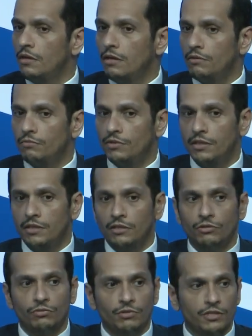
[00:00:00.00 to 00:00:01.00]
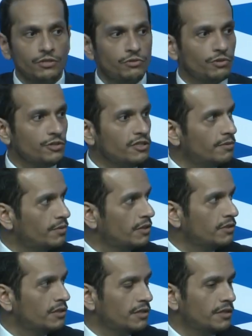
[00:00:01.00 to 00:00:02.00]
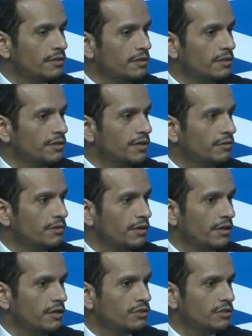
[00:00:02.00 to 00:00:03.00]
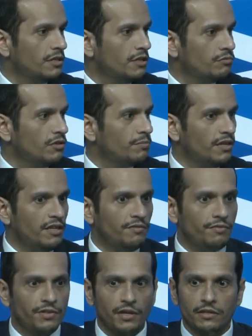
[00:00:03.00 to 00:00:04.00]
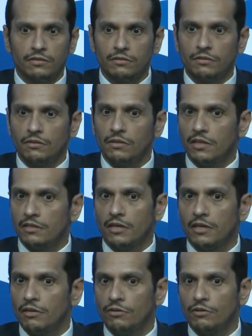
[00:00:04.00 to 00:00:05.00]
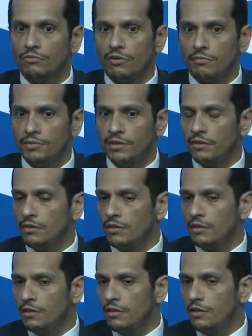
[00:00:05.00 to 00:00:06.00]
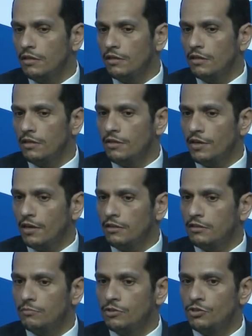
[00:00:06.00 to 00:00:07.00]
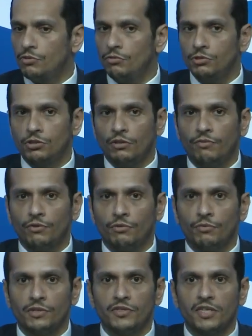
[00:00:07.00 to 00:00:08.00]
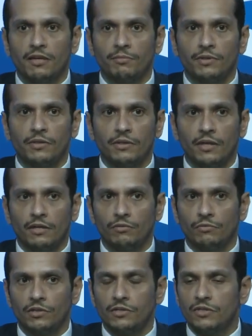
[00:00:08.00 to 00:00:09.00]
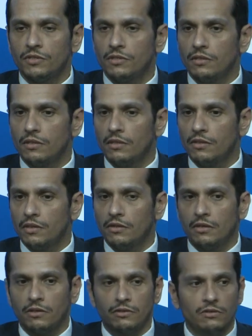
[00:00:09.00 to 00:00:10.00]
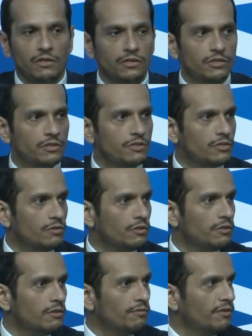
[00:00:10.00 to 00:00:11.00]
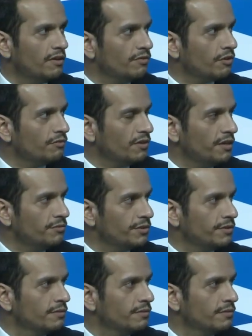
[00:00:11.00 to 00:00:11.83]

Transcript: We need to restore stability in, in our region, and we believe that the dialogue will be uh, the ultimate solution for what's happening, and what's, uh, the current tension is not in favor of anyone